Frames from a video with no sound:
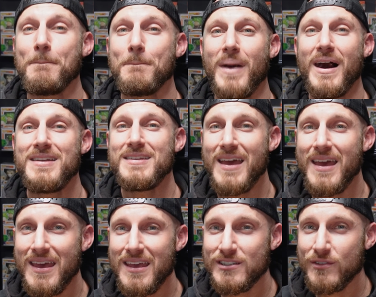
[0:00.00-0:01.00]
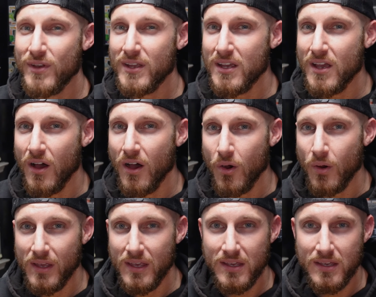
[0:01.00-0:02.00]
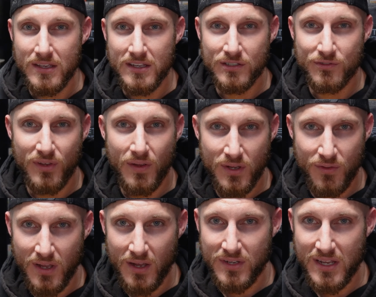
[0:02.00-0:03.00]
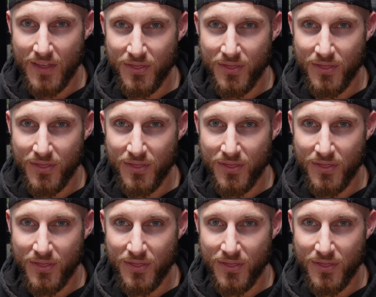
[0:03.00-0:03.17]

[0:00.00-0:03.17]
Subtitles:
Monday's video is 50-50.